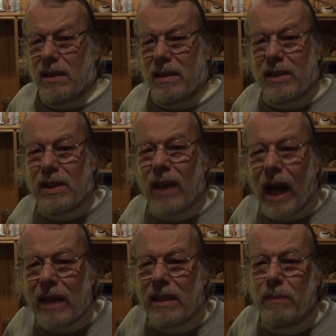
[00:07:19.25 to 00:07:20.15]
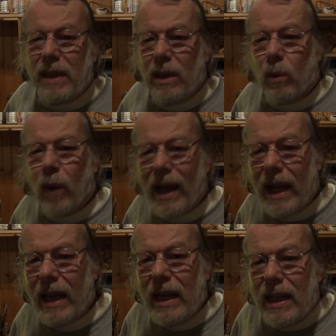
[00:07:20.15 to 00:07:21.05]
There's got to be a
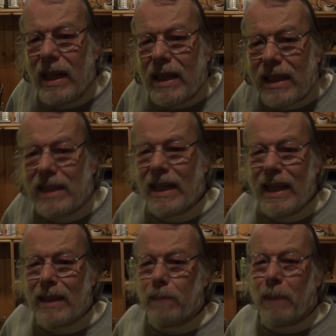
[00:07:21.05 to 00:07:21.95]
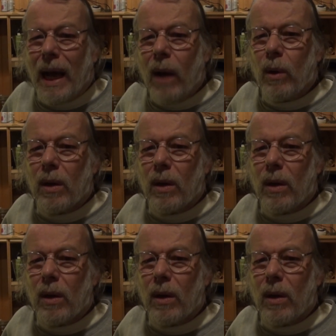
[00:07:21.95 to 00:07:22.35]
way to take the power